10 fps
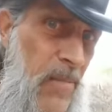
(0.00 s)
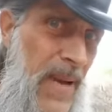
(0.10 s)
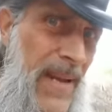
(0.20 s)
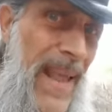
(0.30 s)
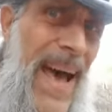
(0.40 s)

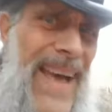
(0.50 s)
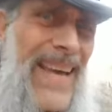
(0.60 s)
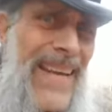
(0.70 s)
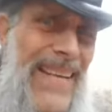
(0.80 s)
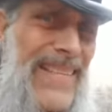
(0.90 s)
By
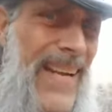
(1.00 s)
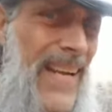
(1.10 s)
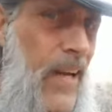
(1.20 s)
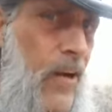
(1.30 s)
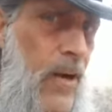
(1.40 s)
lying and
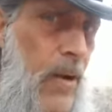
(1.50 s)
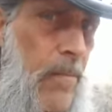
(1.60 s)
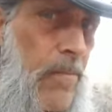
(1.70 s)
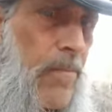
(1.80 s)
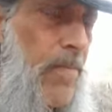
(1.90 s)
saying they're in a
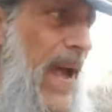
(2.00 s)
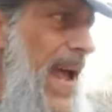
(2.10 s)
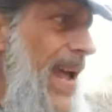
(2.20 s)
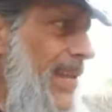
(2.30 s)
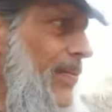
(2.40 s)

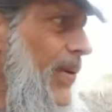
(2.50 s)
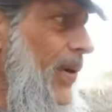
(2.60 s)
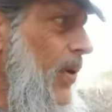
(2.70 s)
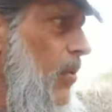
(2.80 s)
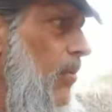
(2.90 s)

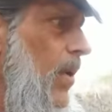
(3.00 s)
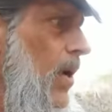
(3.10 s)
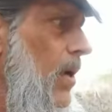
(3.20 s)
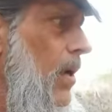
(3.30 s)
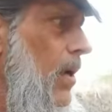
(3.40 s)
bathroom,
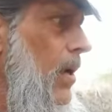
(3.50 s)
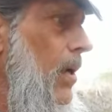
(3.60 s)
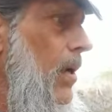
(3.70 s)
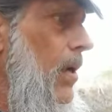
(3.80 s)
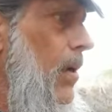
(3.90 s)

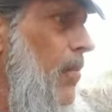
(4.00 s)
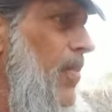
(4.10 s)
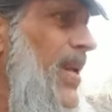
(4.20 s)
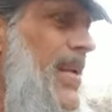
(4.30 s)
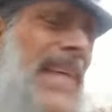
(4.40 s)

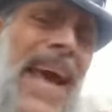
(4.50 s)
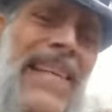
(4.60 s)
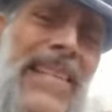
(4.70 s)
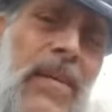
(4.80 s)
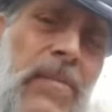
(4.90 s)
being
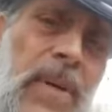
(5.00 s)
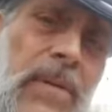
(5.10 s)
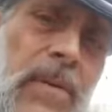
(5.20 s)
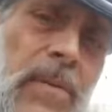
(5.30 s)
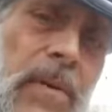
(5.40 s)
attacked in a
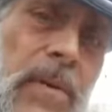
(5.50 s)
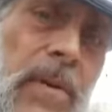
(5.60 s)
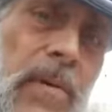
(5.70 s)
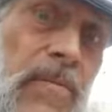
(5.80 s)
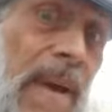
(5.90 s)
building when, you
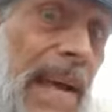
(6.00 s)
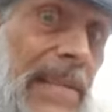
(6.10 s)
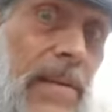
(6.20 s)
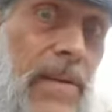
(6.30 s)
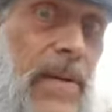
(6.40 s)
know, in
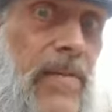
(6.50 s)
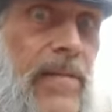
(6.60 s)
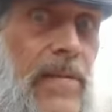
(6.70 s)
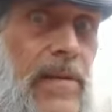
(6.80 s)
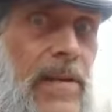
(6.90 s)
fact, they weren't
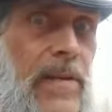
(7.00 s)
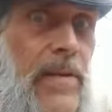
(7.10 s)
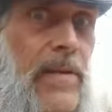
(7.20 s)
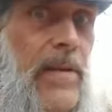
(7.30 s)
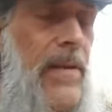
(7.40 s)
even
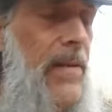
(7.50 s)
in.